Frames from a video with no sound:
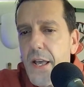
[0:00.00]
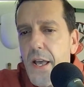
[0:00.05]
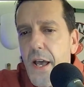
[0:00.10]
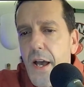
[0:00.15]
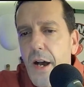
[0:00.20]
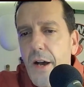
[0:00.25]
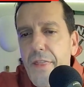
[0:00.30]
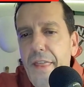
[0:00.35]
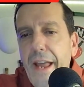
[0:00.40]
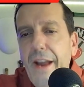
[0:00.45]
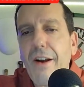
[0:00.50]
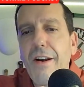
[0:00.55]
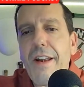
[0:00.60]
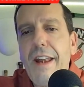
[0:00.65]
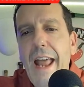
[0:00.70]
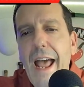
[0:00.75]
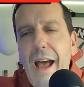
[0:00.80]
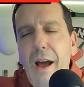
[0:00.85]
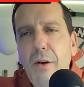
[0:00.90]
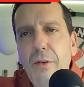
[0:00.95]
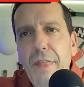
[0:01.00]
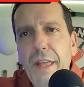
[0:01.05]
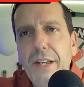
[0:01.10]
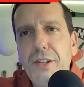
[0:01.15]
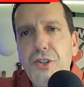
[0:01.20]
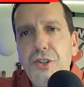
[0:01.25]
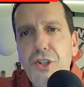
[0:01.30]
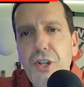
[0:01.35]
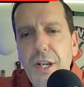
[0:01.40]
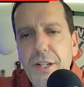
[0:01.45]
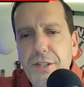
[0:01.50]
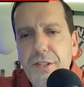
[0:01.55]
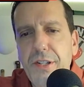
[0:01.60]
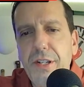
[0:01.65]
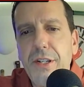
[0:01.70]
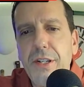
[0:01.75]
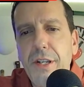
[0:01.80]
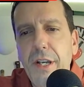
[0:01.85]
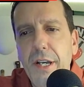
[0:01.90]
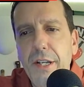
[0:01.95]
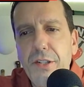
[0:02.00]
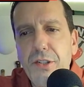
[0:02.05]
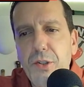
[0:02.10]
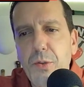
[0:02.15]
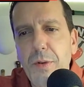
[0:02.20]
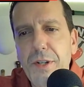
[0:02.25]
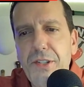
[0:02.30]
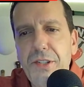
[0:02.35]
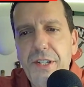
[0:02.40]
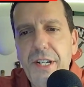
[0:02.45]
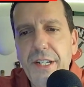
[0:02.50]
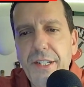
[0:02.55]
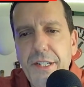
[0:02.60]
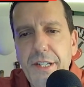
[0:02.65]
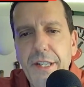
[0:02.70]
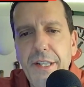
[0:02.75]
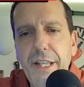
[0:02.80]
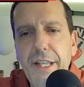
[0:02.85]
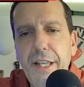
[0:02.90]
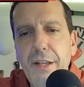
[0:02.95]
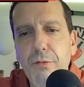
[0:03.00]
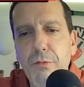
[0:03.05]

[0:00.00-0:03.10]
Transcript: Uh, they are now, they just uh, switched into the